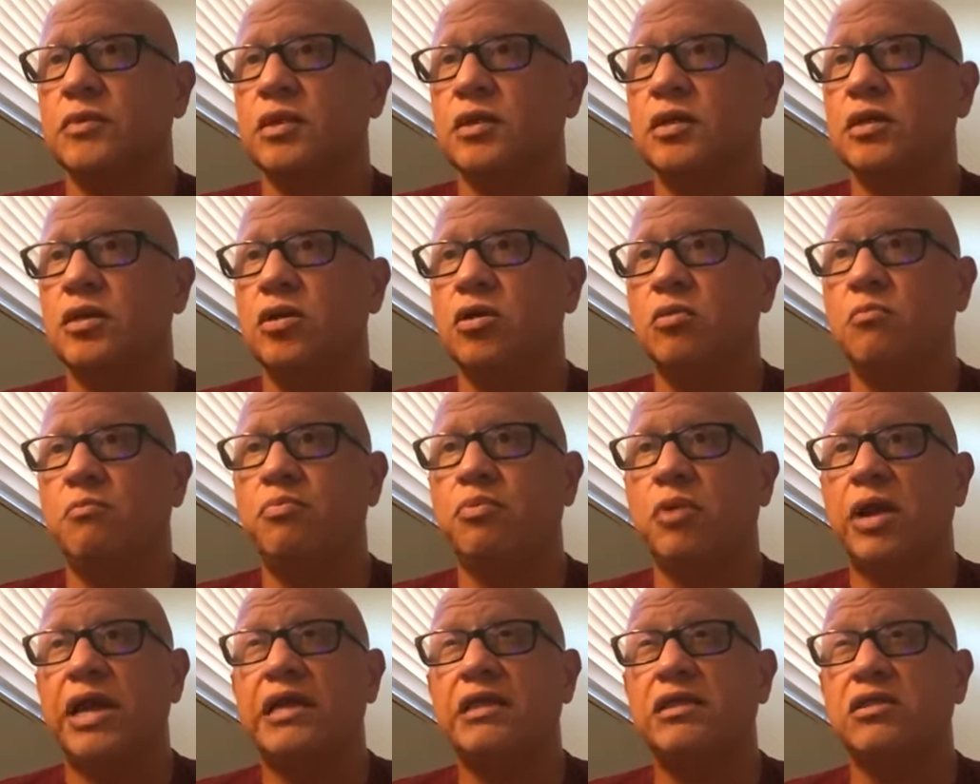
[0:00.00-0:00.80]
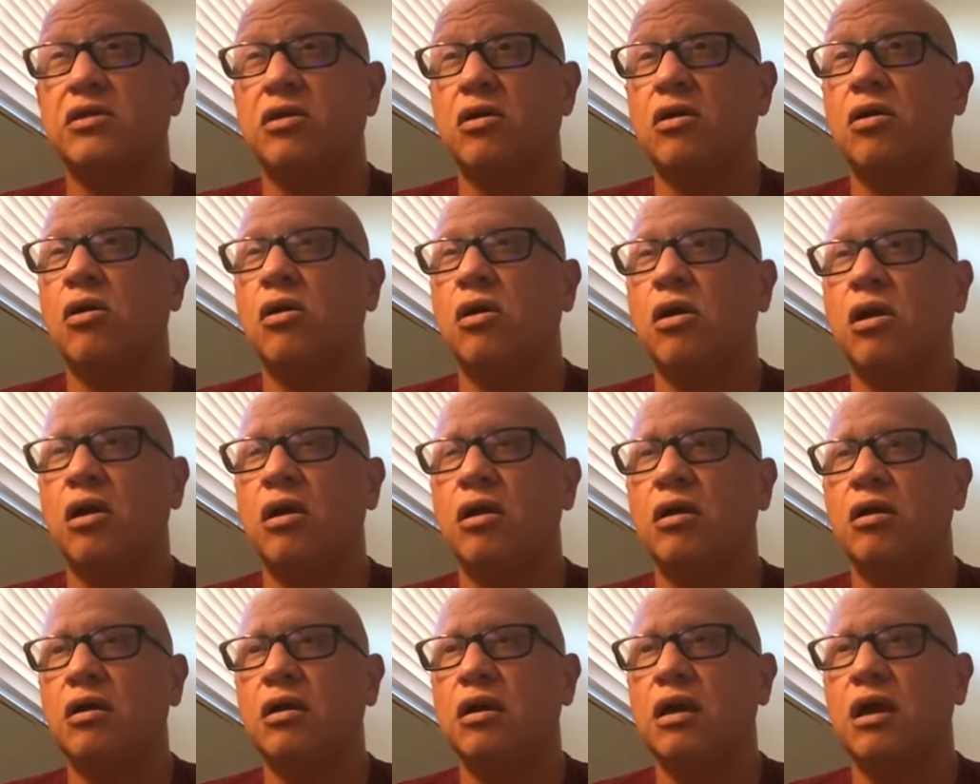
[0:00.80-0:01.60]
you know, break their
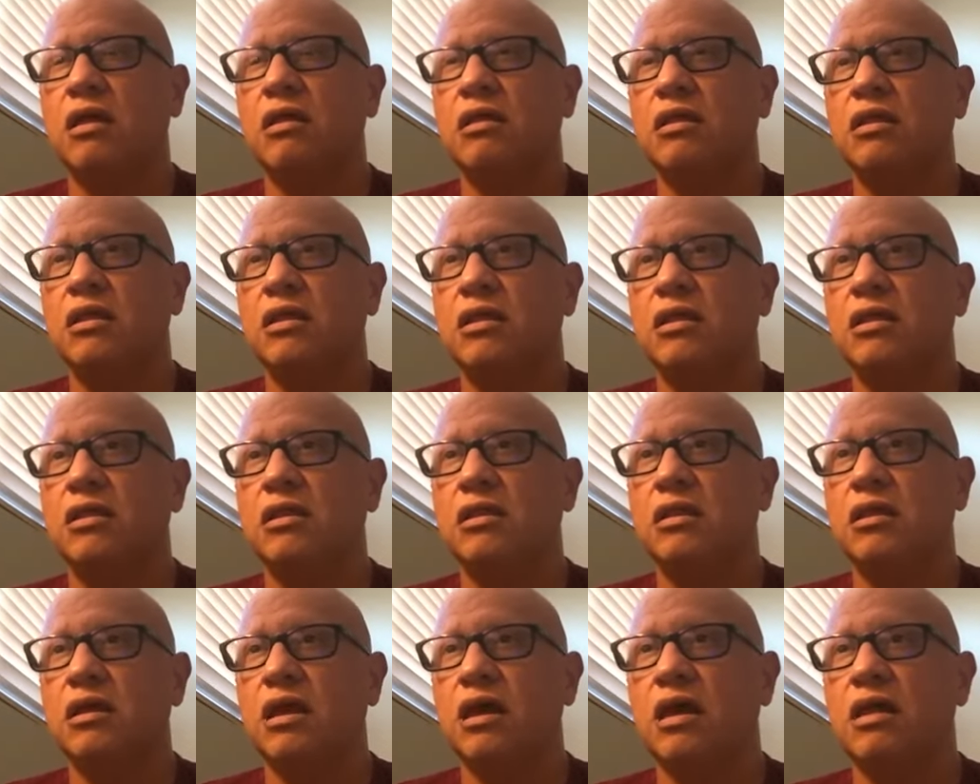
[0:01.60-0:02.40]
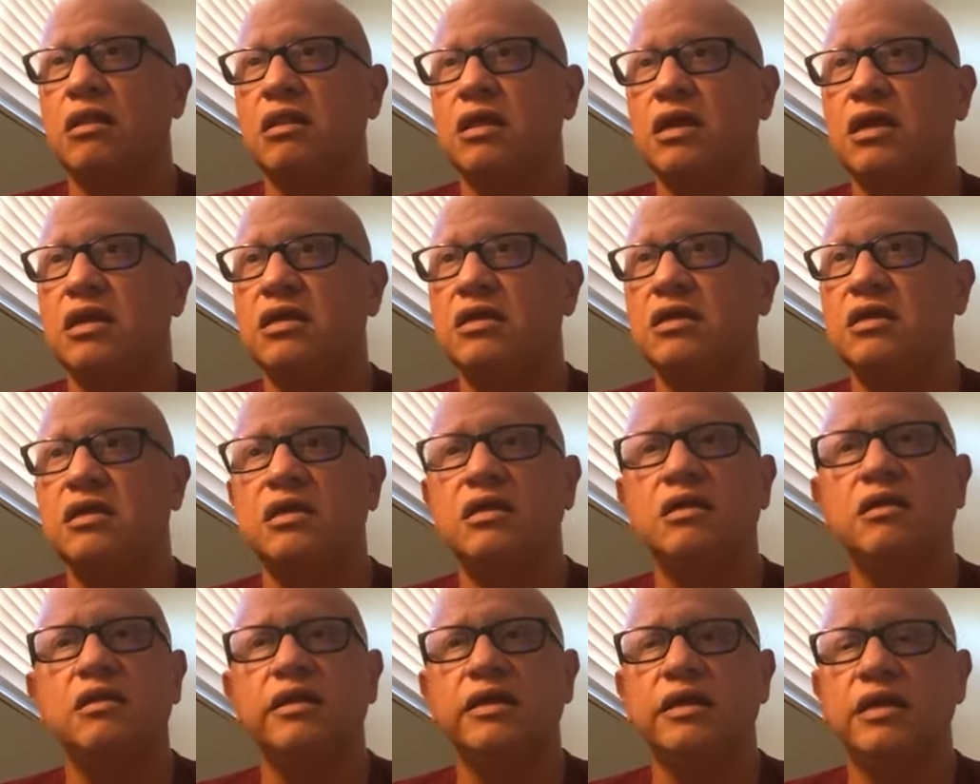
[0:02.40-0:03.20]
heart and, and then
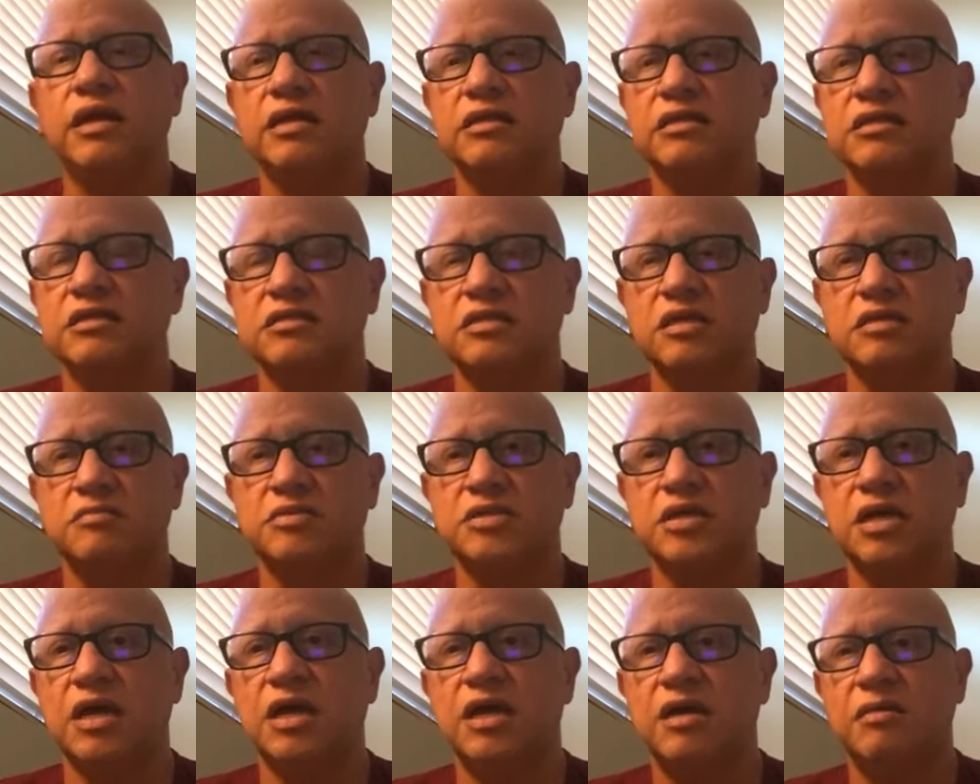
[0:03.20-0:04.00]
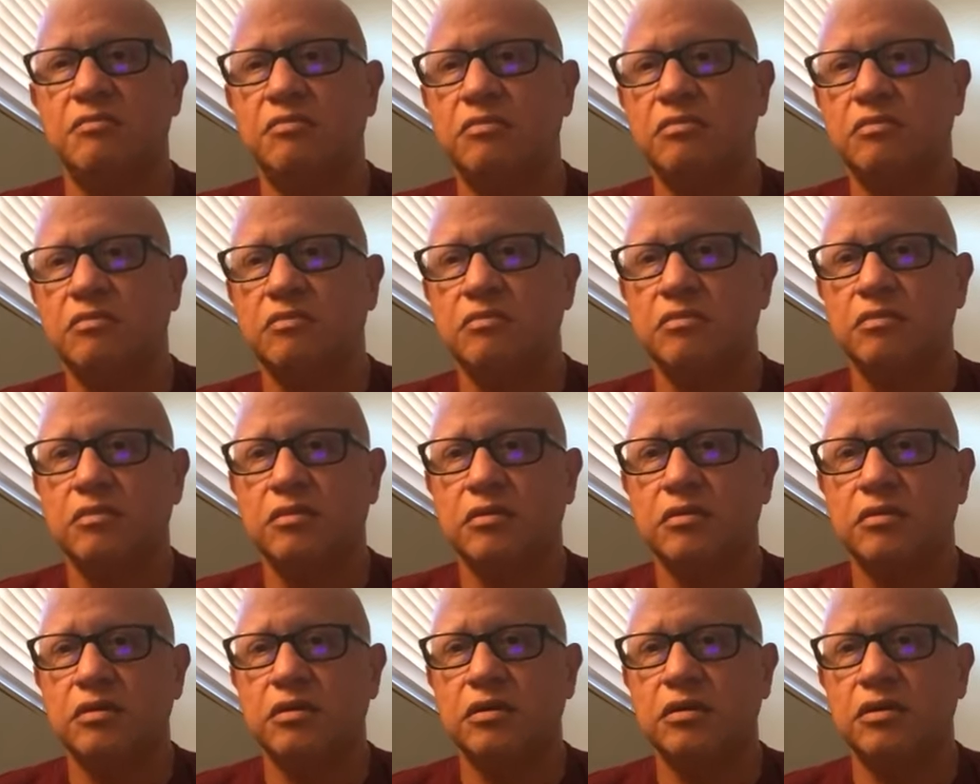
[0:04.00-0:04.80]
heal it at the same time,
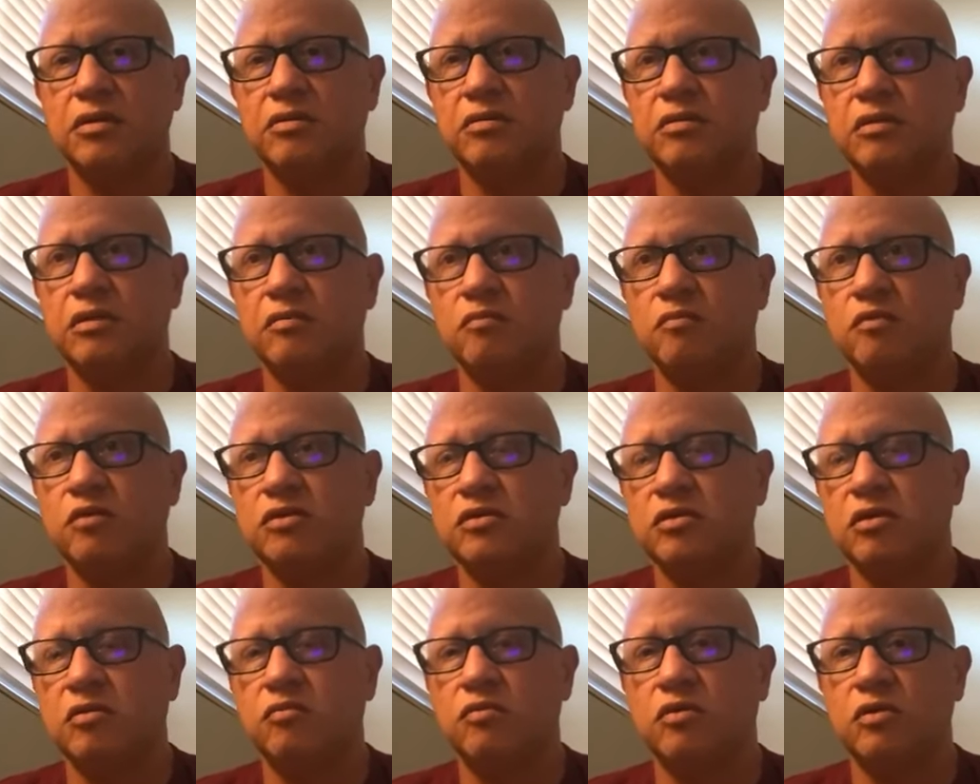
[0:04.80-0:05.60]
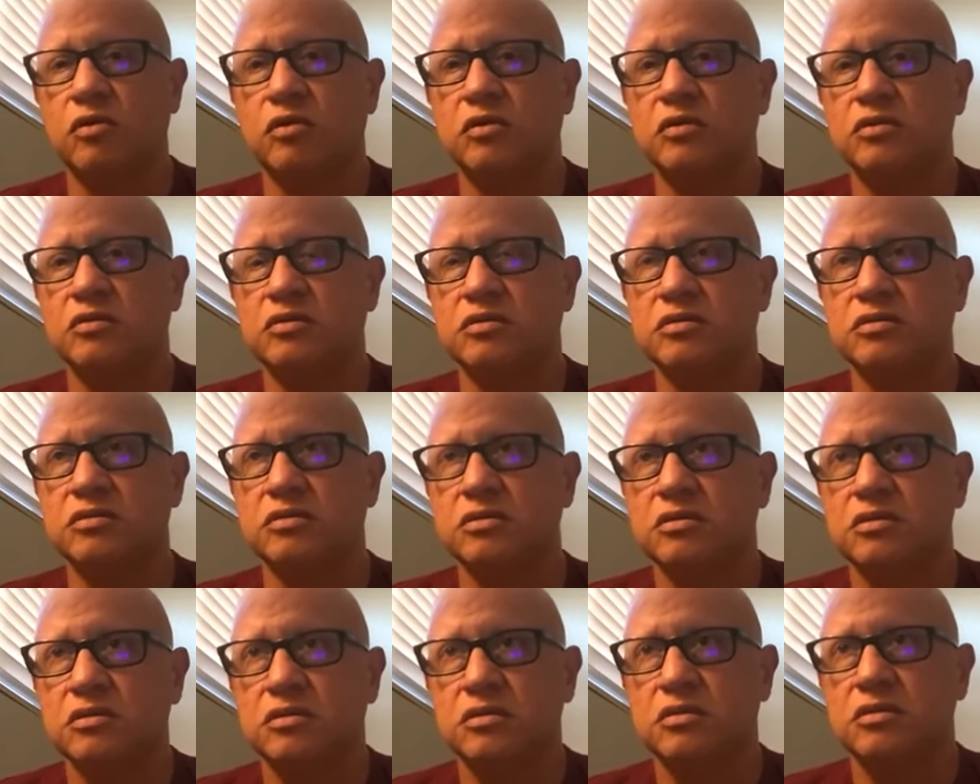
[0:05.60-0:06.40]
you know, with our
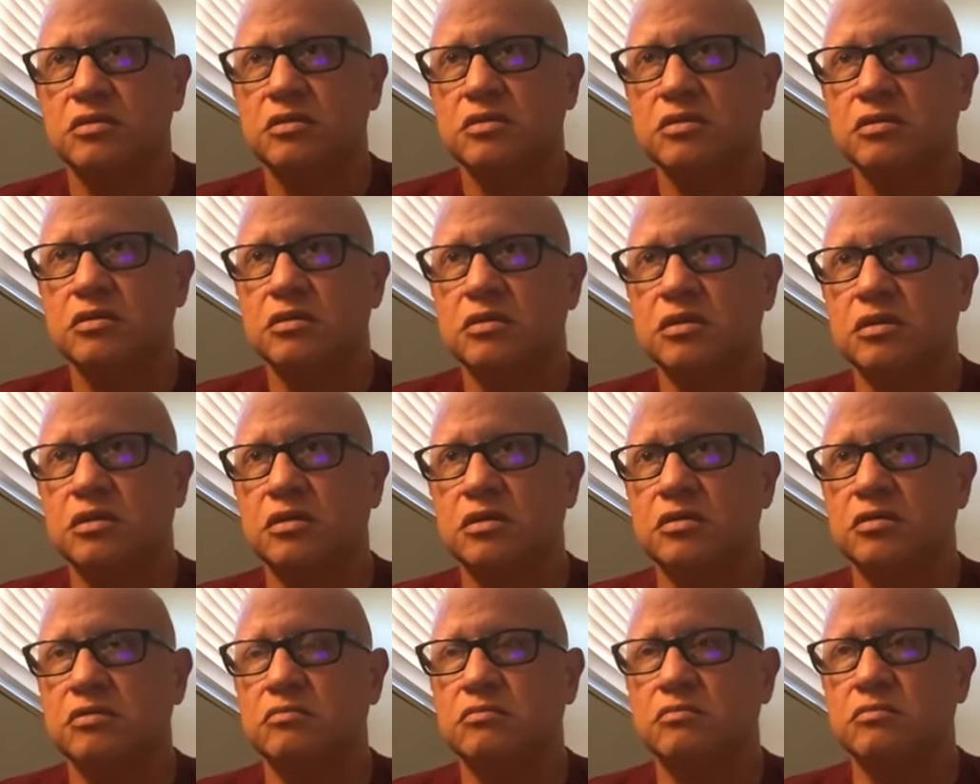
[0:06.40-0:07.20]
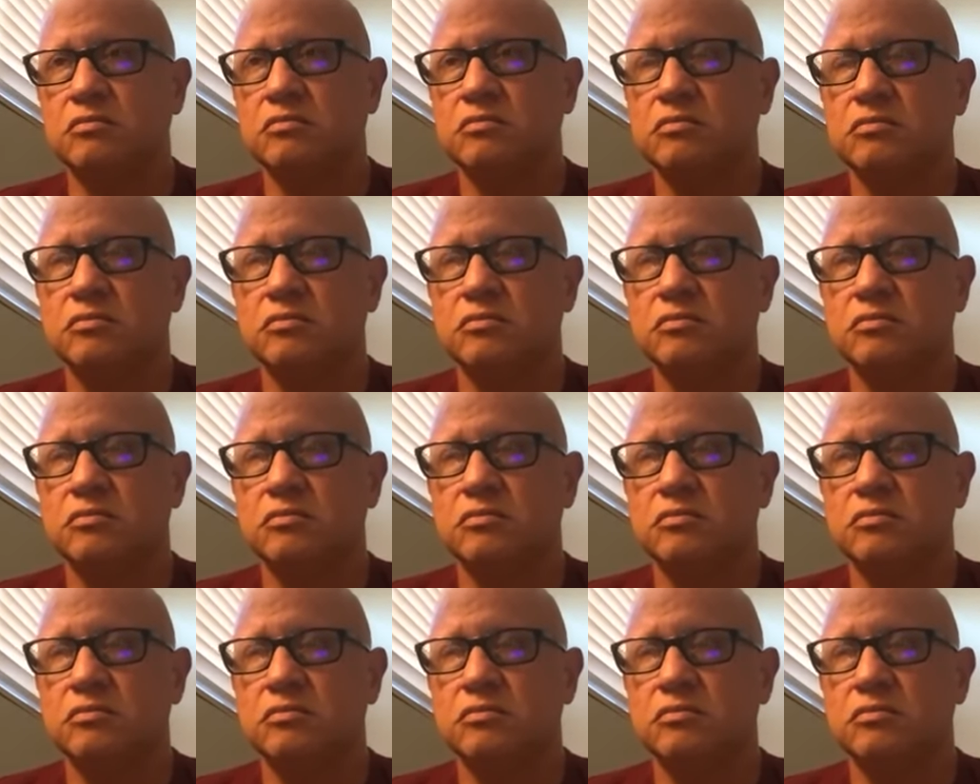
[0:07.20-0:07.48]
words. Um,